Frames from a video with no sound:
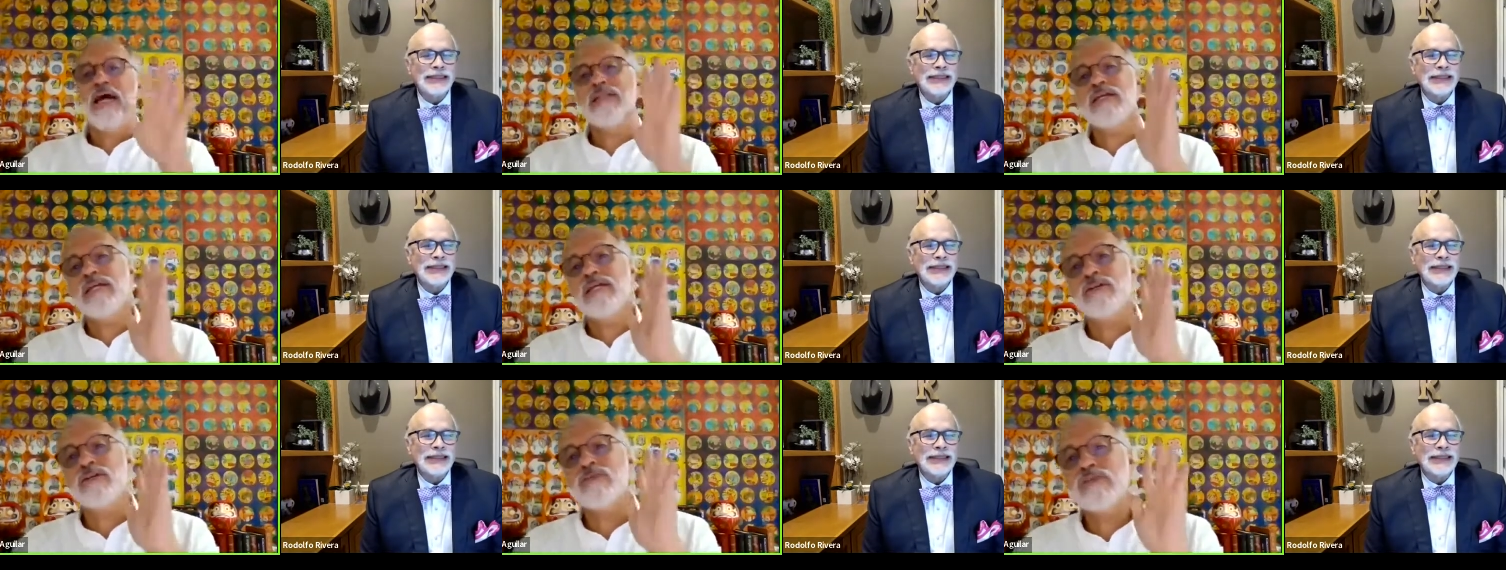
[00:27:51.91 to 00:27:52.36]

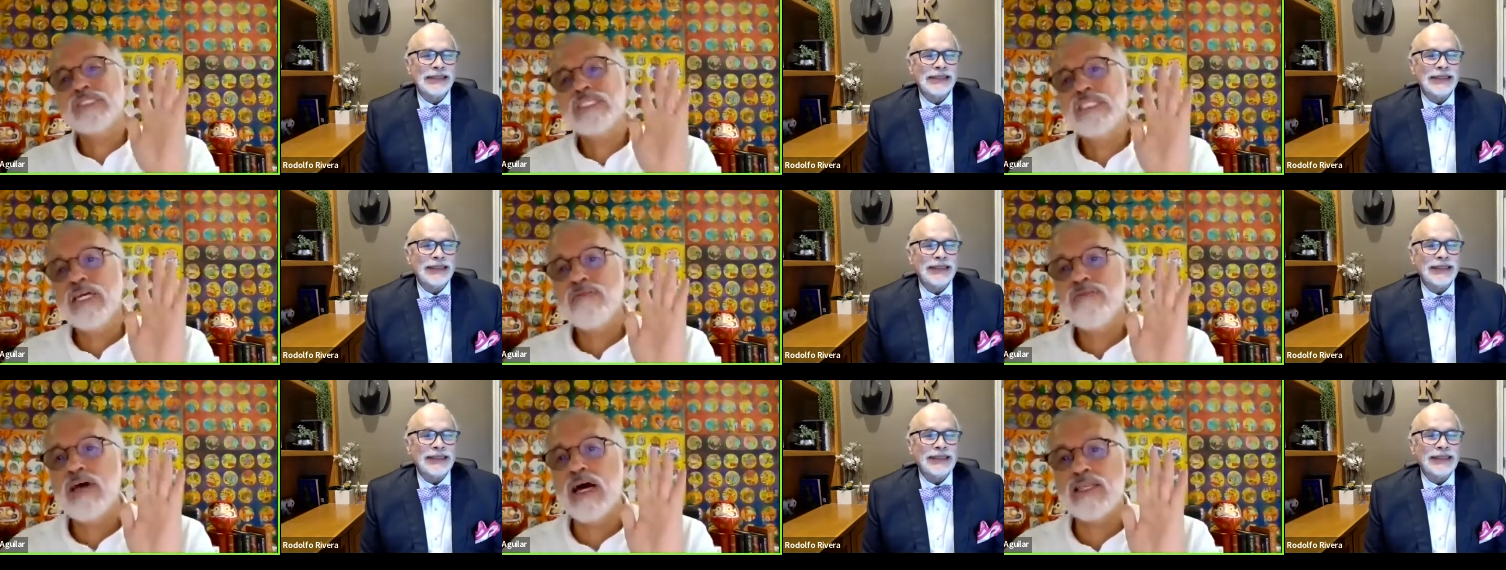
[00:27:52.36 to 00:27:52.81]
Speaker 1: I didn't
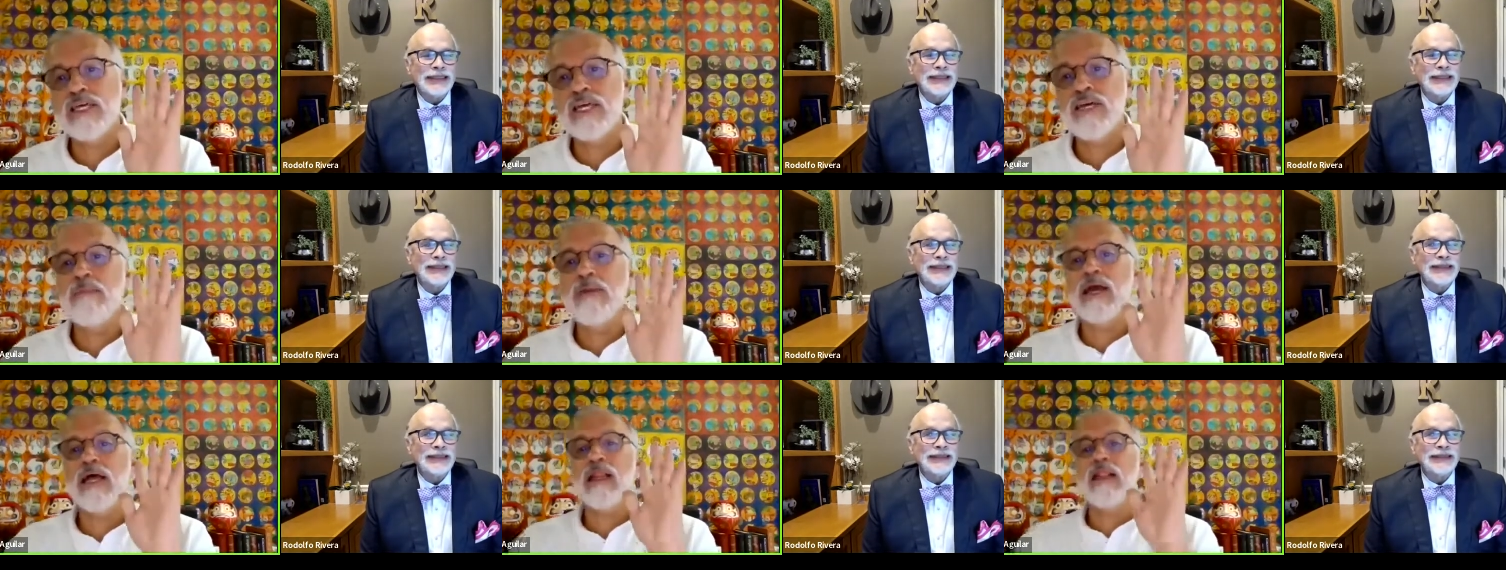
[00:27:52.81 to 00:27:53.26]
receive
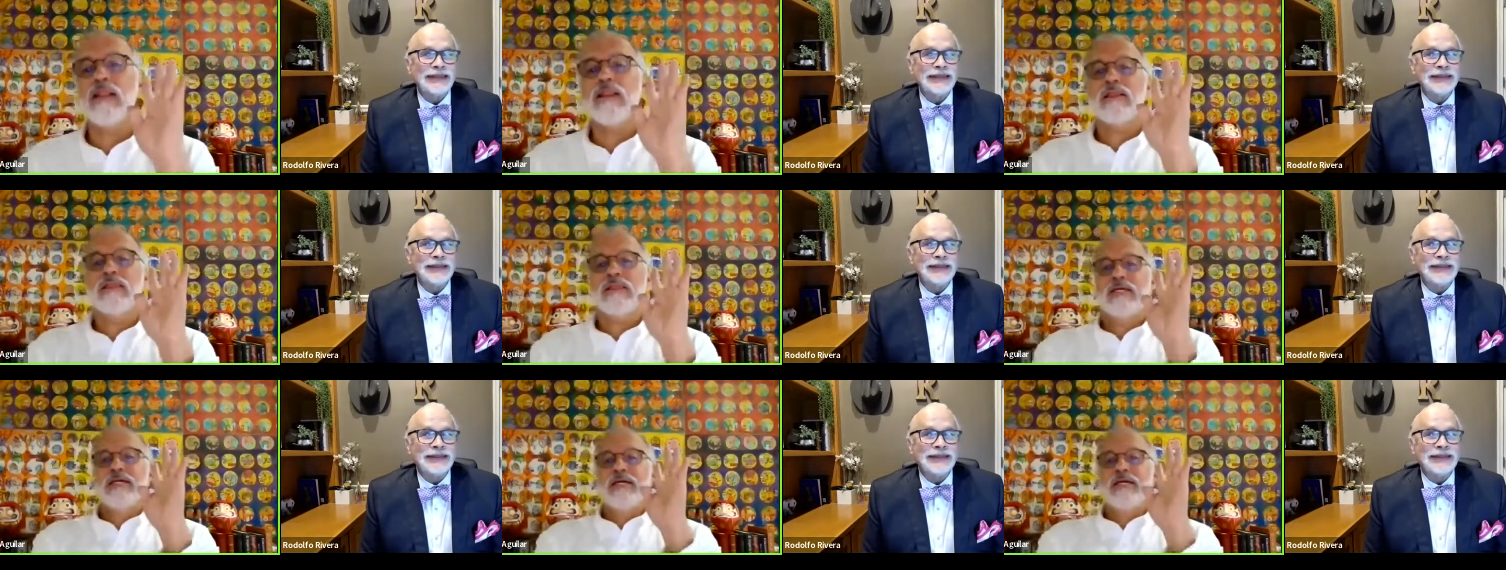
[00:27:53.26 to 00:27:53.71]
that
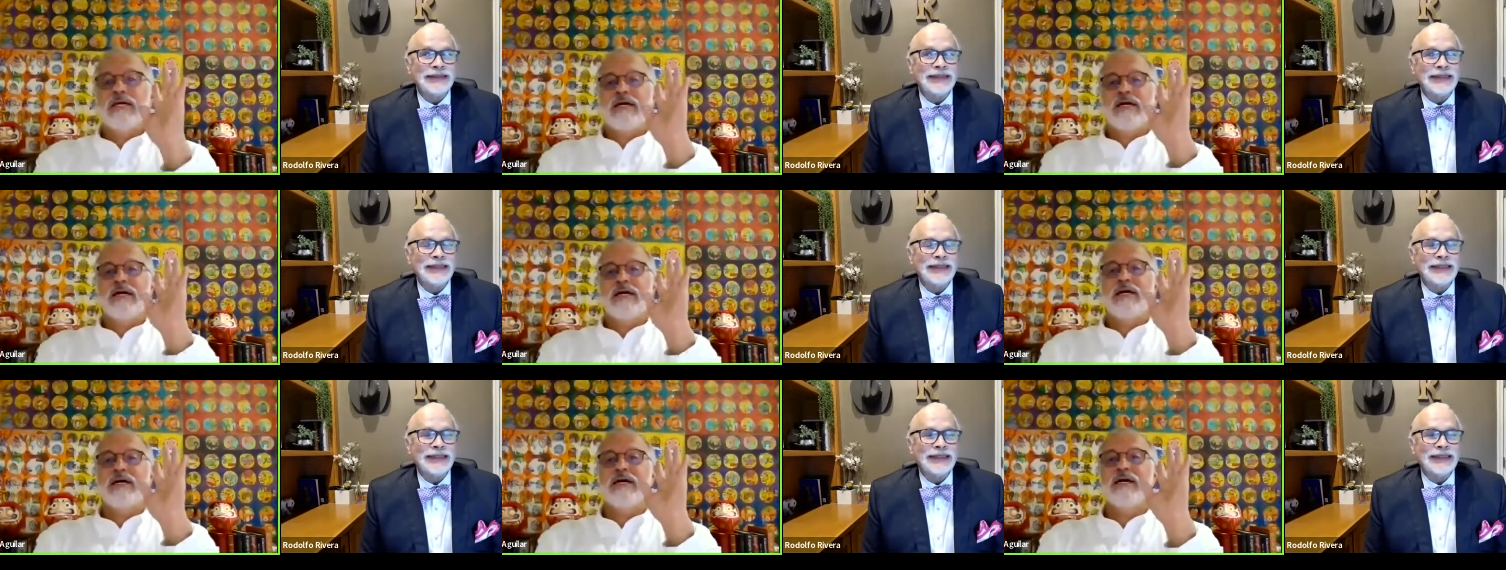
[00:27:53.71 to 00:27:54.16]
email.
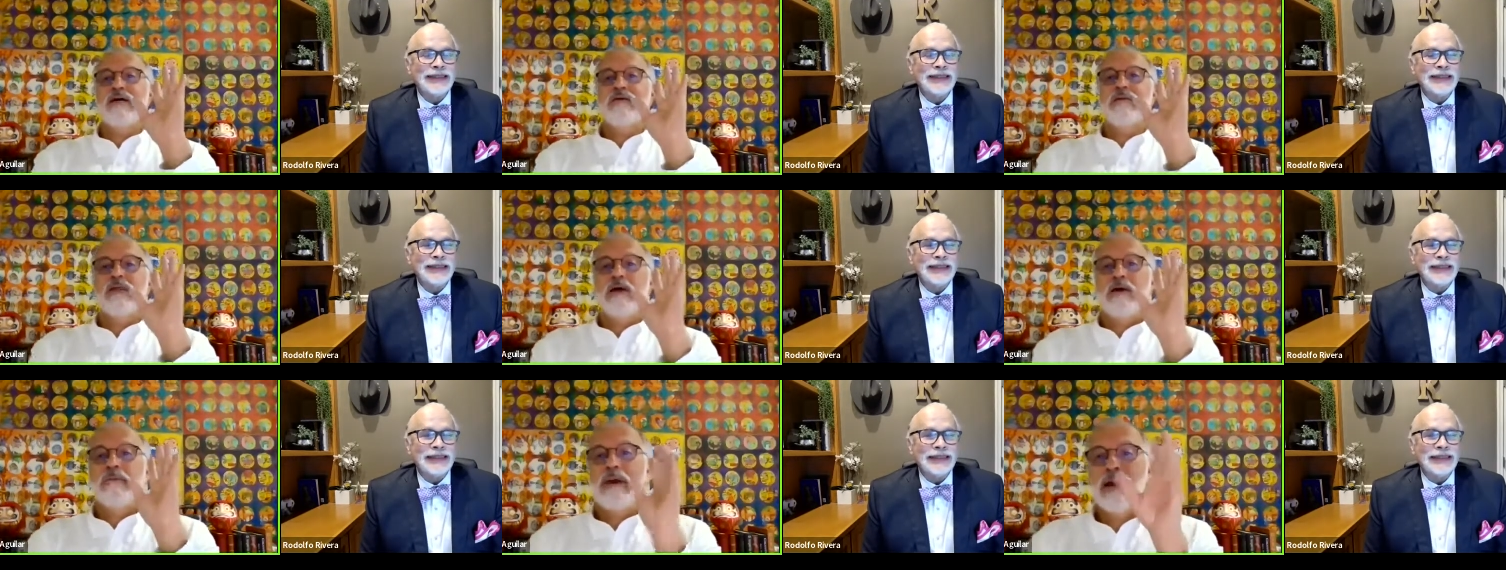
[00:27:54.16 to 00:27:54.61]

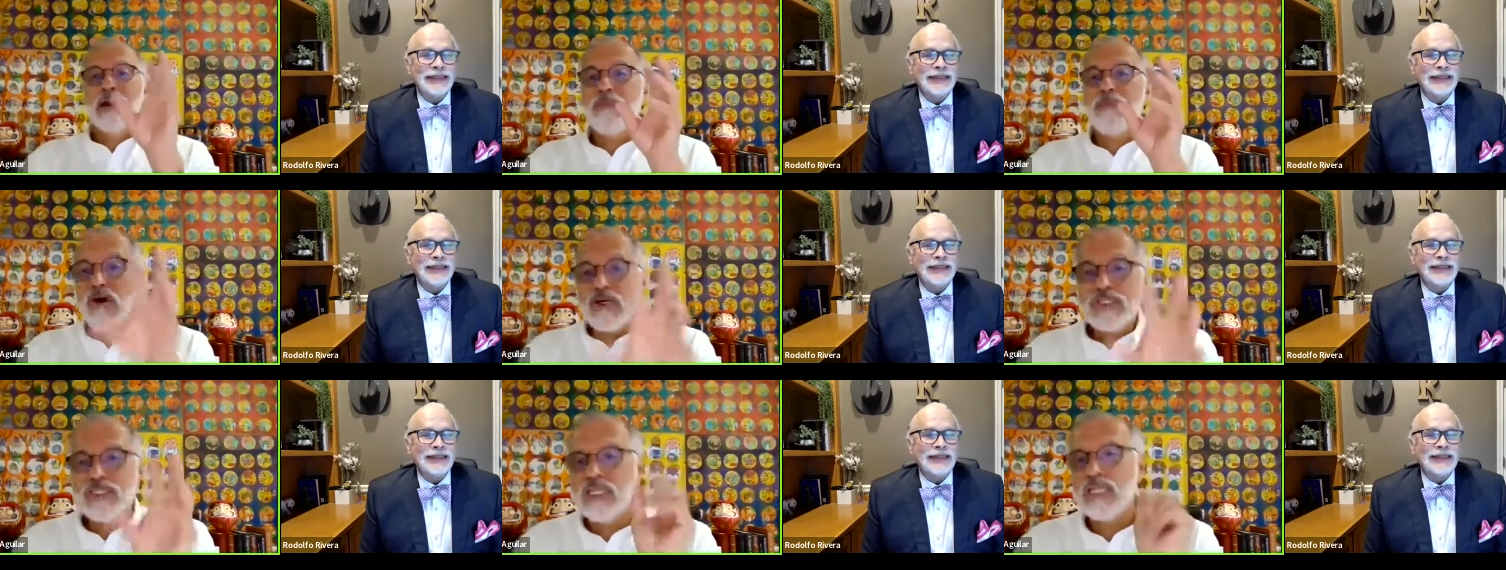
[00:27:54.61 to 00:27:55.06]
Uh,
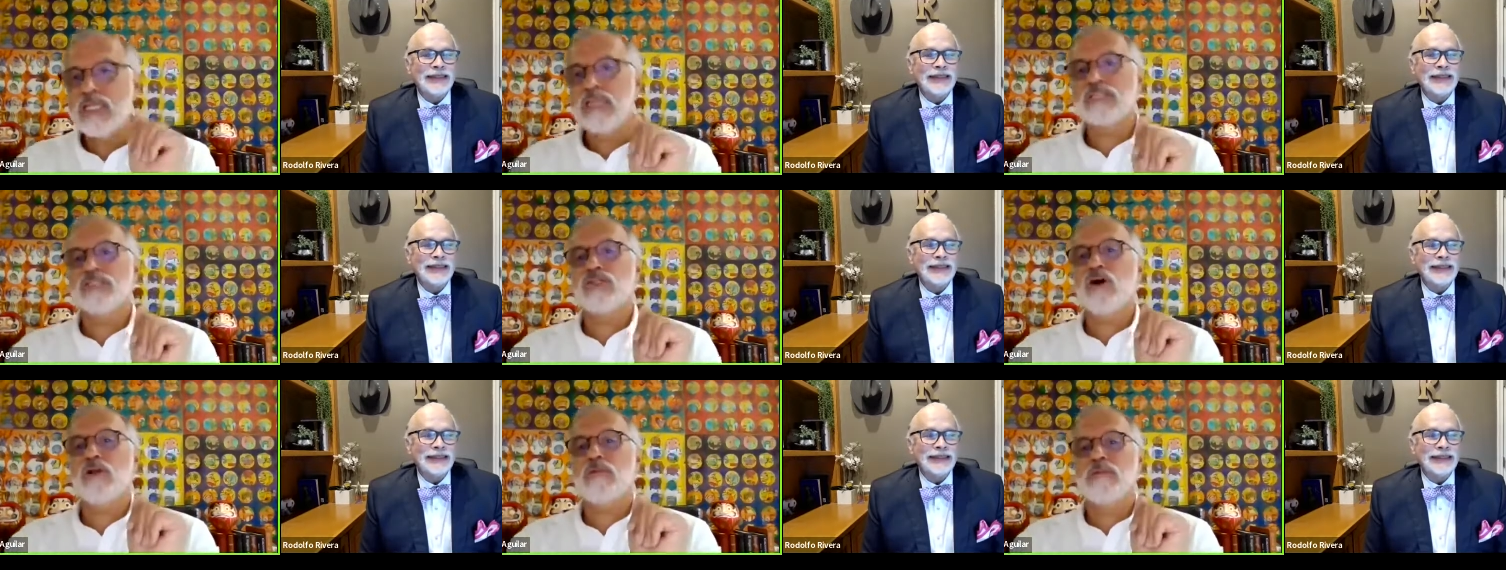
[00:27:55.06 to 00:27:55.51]
my boss
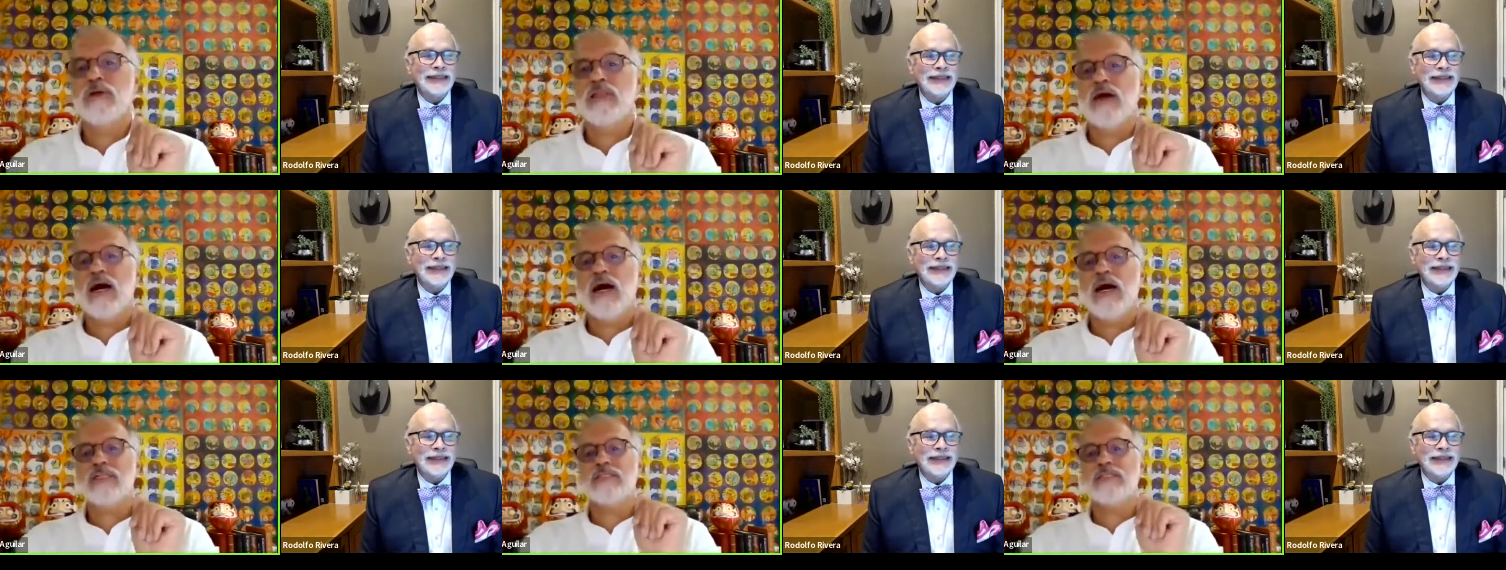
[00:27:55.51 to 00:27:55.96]
didn't tell
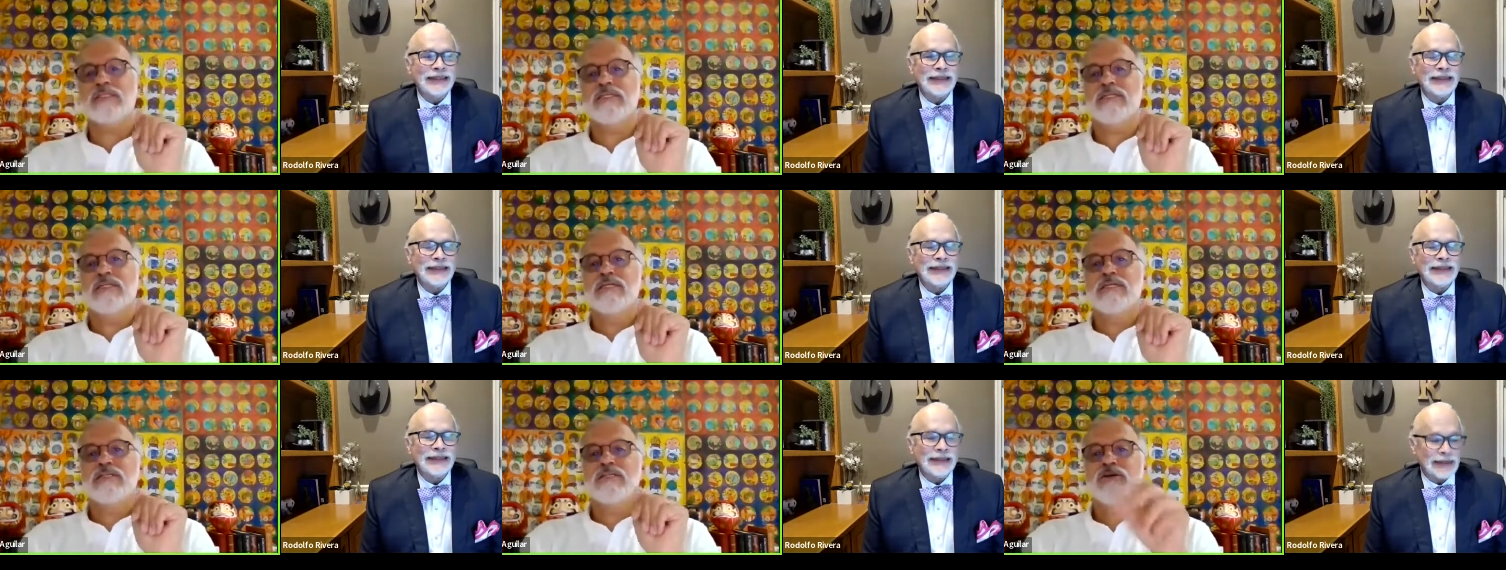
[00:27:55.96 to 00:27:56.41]
me that.
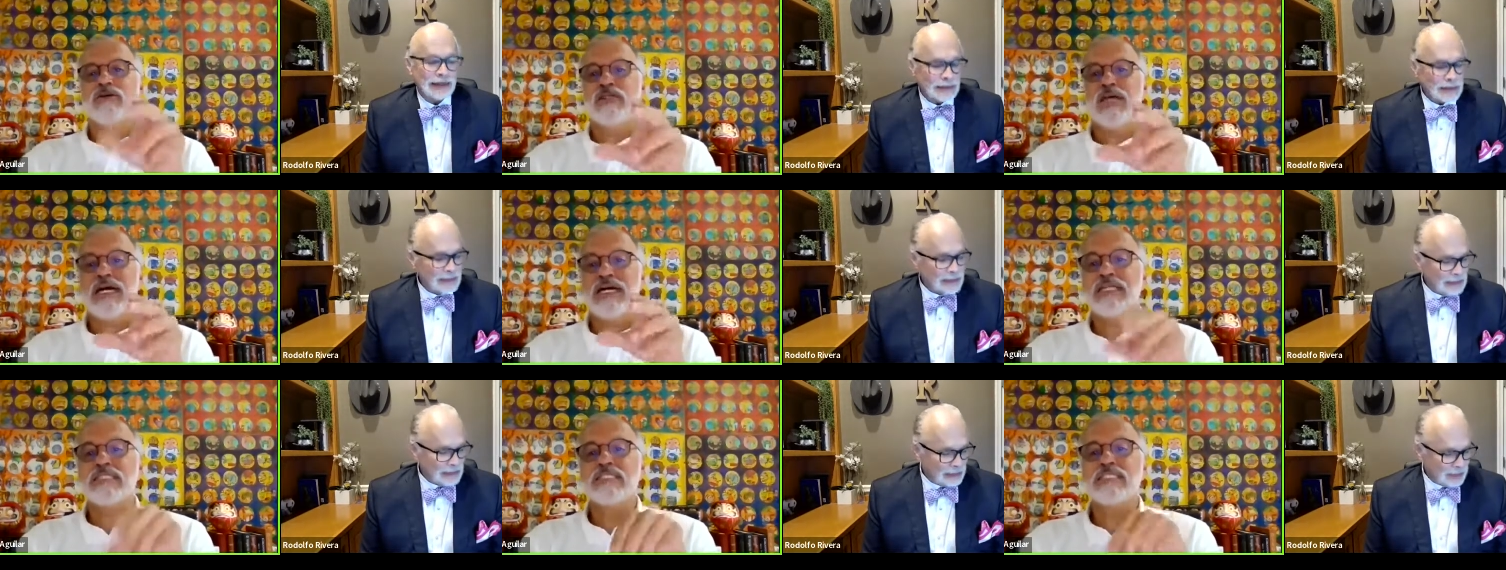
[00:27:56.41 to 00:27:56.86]

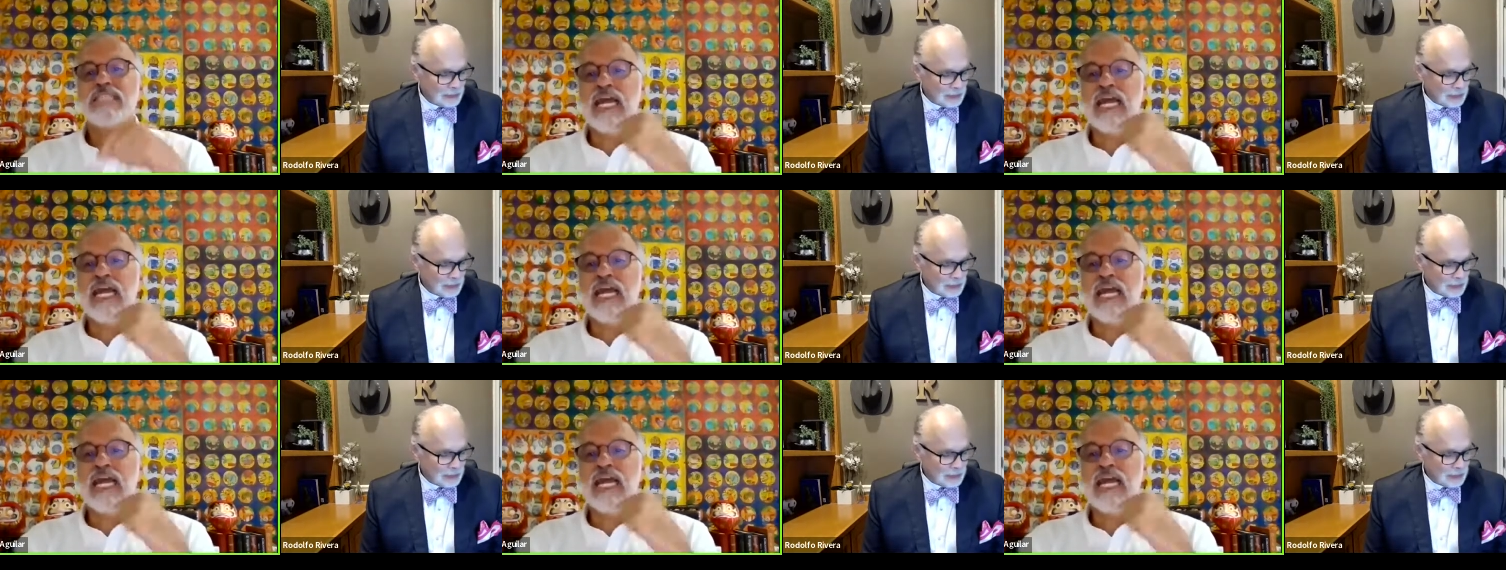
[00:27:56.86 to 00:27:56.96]
No, that